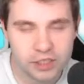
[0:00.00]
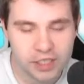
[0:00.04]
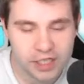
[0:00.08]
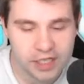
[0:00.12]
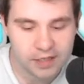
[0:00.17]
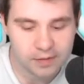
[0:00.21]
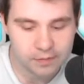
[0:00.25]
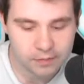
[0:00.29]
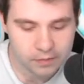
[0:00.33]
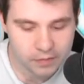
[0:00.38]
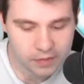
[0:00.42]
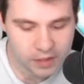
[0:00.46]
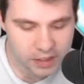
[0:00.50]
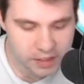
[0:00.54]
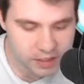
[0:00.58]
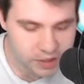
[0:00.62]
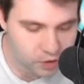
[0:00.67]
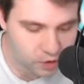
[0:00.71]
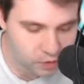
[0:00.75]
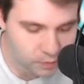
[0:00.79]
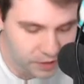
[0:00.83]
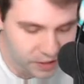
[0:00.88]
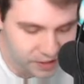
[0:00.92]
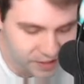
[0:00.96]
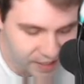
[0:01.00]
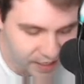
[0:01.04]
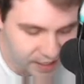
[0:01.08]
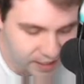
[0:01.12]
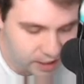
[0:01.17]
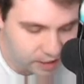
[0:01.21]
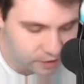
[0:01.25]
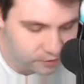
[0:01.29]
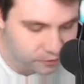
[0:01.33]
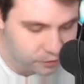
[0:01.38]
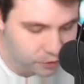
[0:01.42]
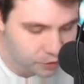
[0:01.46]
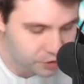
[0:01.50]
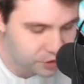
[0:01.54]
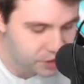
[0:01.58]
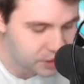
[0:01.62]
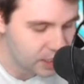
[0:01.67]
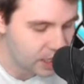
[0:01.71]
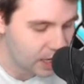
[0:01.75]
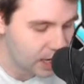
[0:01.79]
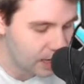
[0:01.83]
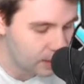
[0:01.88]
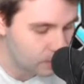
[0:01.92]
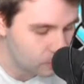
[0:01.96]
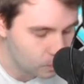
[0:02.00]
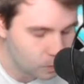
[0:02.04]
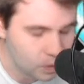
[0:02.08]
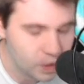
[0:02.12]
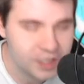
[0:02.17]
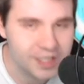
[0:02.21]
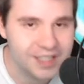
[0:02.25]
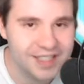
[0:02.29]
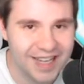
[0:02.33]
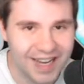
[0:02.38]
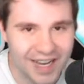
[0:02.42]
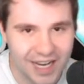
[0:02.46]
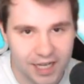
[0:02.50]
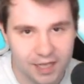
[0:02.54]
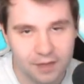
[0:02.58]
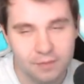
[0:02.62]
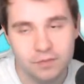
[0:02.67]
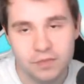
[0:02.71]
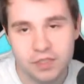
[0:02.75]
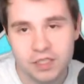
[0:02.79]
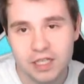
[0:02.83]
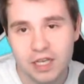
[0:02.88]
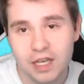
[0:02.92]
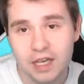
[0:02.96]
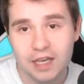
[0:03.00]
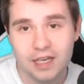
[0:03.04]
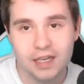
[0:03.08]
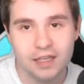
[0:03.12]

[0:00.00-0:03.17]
team is gonna be attacking first at what times.